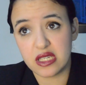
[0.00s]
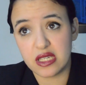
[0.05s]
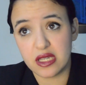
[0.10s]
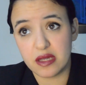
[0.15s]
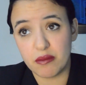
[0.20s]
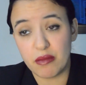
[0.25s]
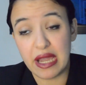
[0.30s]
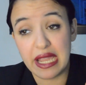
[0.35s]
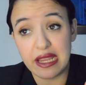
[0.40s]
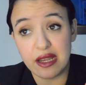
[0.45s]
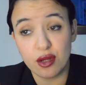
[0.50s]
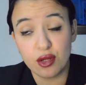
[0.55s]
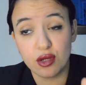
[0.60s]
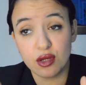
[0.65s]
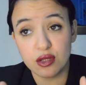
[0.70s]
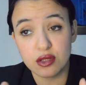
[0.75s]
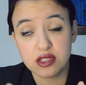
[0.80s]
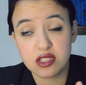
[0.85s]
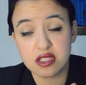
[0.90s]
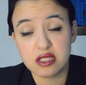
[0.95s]

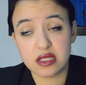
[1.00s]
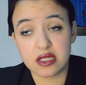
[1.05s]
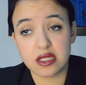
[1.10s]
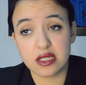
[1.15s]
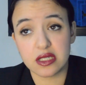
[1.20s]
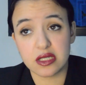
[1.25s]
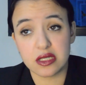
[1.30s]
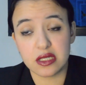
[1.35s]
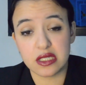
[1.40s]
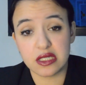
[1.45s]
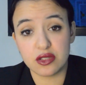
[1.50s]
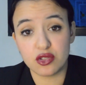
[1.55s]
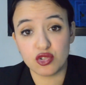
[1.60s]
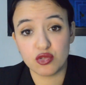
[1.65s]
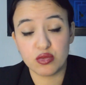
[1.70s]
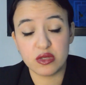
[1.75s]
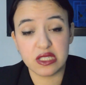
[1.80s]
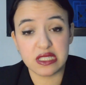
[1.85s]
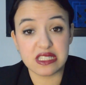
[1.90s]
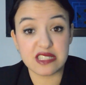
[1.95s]
bylaws need to
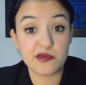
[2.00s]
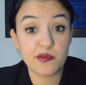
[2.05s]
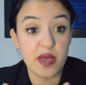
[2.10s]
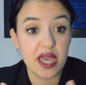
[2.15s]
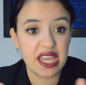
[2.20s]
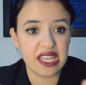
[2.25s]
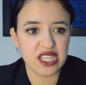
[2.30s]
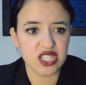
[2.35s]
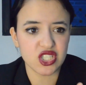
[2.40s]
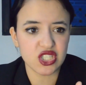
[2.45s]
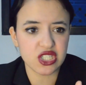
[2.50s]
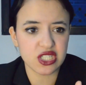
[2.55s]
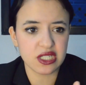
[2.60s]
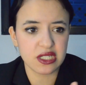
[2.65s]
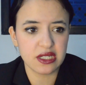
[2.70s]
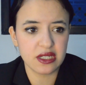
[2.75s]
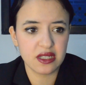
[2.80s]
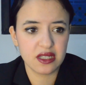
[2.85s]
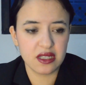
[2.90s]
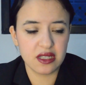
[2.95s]
be in Spanish,
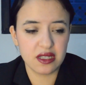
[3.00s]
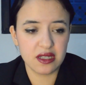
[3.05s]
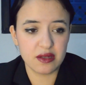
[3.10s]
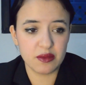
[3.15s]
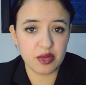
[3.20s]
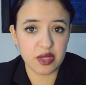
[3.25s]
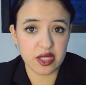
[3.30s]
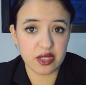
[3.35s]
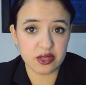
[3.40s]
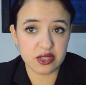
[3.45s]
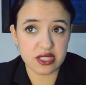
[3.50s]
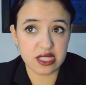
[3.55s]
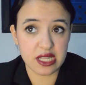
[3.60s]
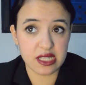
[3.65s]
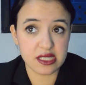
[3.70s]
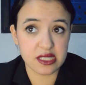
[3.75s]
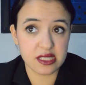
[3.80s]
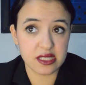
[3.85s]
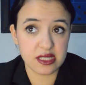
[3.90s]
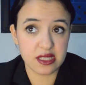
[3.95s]
because
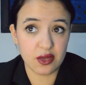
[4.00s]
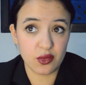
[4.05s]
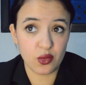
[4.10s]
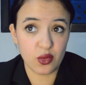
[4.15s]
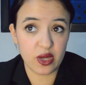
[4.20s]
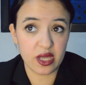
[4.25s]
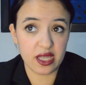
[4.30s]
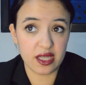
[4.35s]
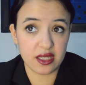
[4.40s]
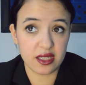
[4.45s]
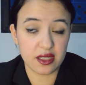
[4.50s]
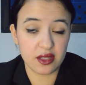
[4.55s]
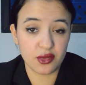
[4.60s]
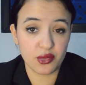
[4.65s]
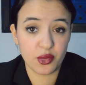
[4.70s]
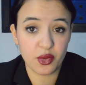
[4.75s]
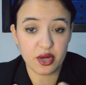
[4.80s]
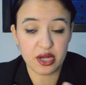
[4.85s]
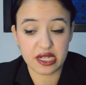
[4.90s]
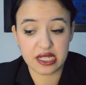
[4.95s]
that's the way it
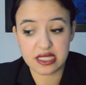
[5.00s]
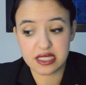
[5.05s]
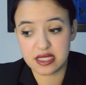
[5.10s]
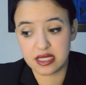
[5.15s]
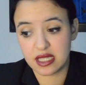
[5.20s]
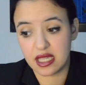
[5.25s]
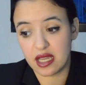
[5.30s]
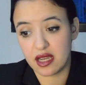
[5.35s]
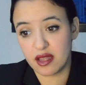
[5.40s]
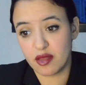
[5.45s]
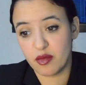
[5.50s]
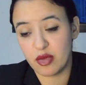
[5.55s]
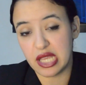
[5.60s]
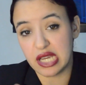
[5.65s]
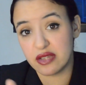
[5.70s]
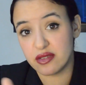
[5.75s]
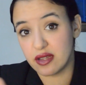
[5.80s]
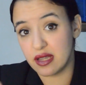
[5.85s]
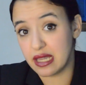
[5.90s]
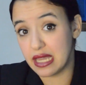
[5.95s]
works. It cannot be
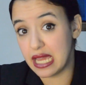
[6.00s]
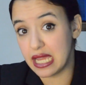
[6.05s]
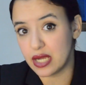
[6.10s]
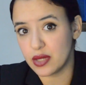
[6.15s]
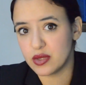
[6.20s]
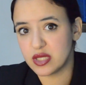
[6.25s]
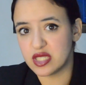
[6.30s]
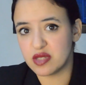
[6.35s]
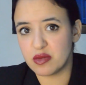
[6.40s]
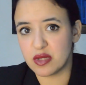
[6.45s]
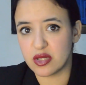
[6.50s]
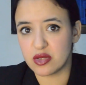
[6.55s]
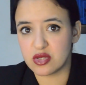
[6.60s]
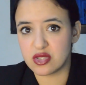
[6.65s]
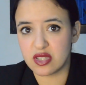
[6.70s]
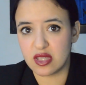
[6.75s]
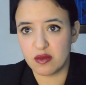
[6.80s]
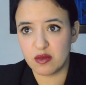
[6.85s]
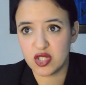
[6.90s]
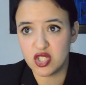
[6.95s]
another language, because
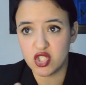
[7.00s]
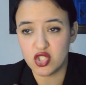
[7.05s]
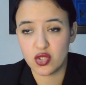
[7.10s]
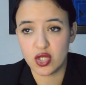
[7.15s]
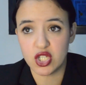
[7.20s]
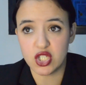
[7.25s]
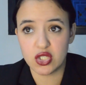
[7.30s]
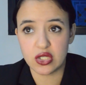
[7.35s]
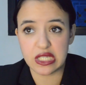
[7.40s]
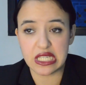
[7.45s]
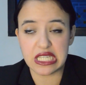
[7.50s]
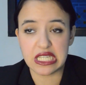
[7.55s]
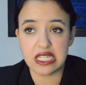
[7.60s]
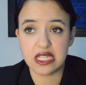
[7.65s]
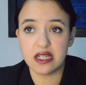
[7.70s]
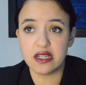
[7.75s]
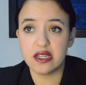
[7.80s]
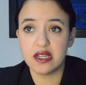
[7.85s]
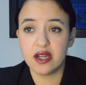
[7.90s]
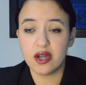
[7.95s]
the administration
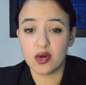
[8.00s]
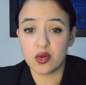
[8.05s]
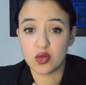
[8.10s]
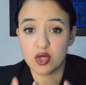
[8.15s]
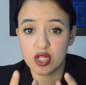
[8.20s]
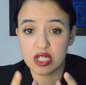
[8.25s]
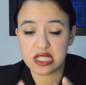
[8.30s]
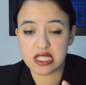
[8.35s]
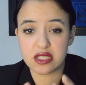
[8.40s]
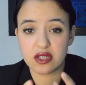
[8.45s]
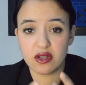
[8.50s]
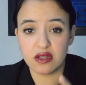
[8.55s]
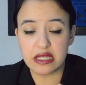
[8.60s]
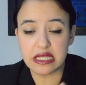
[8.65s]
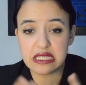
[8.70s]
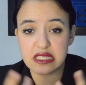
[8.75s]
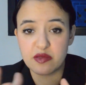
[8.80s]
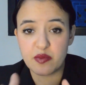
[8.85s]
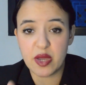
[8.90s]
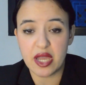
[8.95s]
here works only
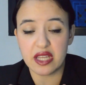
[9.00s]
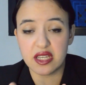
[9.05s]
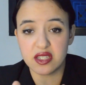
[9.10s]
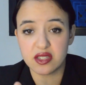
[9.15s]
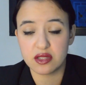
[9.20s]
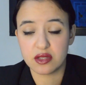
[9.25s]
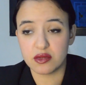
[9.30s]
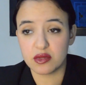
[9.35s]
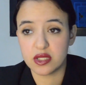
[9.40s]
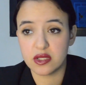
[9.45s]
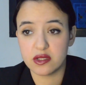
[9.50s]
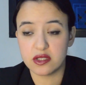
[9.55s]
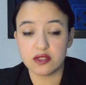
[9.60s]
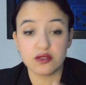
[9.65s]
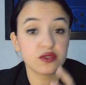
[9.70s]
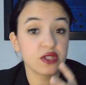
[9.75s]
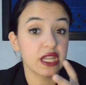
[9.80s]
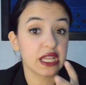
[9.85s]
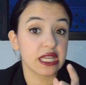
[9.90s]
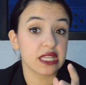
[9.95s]
in Spanish. So you need to
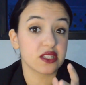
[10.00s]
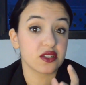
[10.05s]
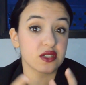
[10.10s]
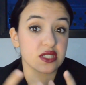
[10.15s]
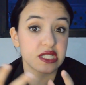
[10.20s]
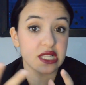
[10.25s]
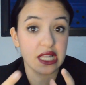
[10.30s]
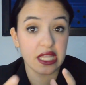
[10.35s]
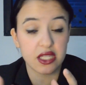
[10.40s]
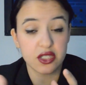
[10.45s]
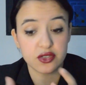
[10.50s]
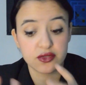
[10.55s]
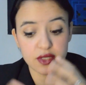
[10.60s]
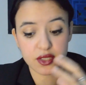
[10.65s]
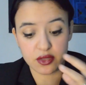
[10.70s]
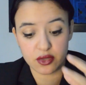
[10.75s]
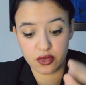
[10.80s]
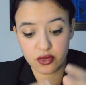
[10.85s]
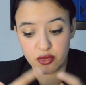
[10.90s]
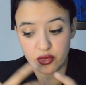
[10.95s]
take a translator in
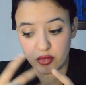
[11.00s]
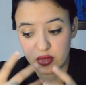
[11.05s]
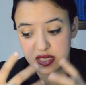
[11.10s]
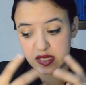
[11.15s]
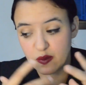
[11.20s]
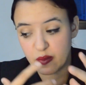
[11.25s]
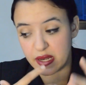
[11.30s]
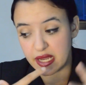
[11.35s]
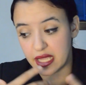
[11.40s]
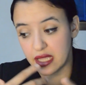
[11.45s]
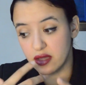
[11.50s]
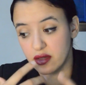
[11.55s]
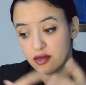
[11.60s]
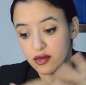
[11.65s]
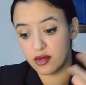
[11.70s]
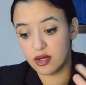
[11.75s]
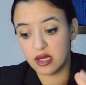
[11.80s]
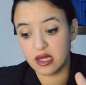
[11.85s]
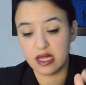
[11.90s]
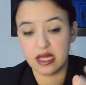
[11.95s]
order to explain
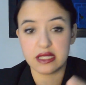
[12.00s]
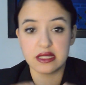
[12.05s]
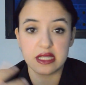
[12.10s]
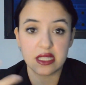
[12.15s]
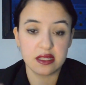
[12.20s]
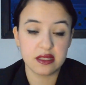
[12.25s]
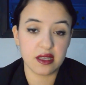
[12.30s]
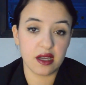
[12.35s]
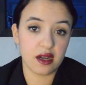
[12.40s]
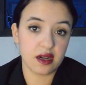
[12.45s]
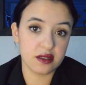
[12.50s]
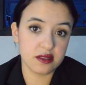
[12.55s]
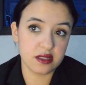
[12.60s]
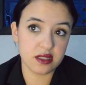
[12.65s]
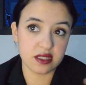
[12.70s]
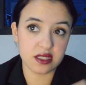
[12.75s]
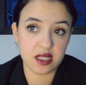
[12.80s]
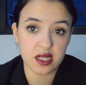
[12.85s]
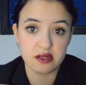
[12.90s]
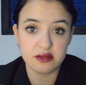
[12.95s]
you that
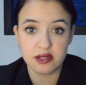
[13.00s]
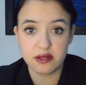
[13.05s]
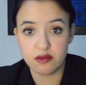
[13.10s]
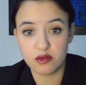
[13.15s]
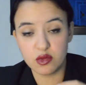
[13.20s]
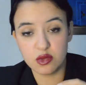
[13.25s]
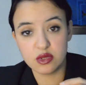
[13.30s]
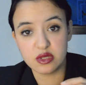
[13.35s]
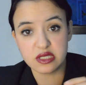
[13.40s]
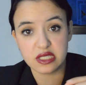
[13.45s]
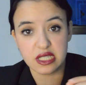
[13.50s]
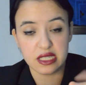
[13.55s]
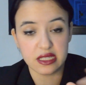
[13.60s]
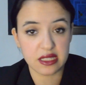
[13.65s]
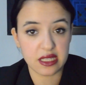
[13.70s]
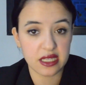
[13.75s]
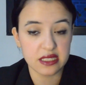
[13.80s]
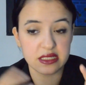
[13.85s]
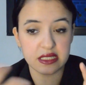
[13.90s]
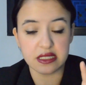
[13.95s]
these are the rules and
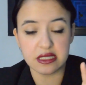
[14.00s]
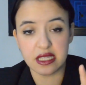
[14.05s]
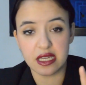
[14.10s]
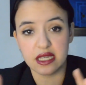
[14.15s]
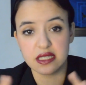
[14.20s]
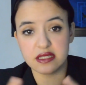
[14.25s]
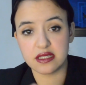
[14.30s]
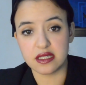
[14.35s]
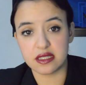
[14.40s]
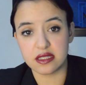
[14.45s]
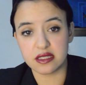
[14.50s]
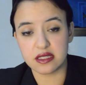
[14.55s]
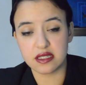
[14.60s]
that, and